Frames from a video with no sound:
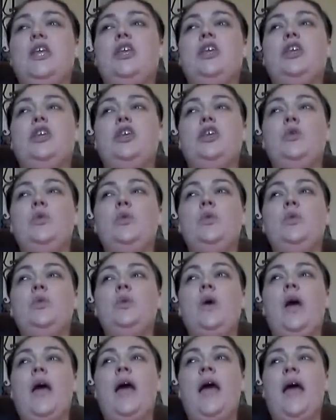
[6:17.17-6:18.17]

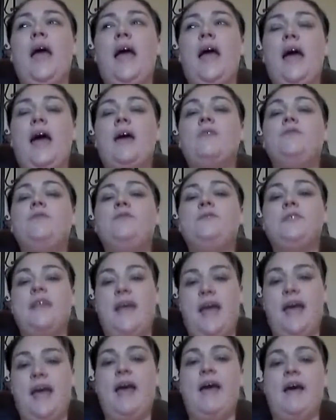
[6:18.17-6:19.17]
you have to
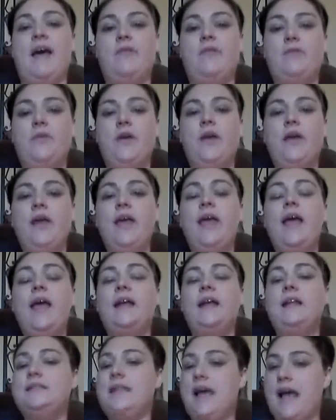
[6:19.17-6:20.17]
have
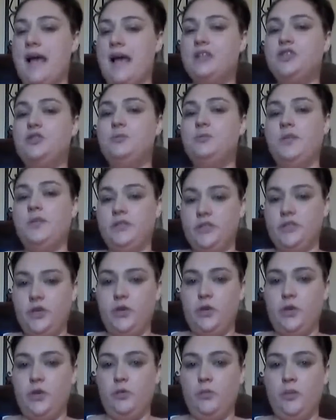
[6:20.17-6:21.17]
an attachment
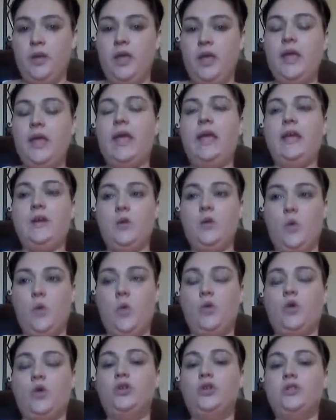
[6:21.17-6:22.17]
tube in
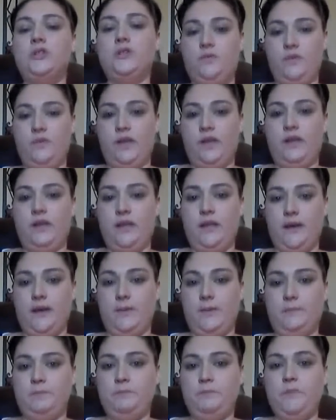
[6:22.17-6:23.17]
order to feed
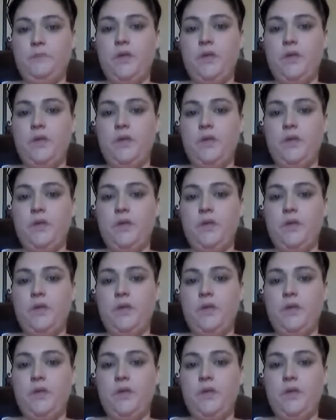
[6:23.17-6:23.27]
him.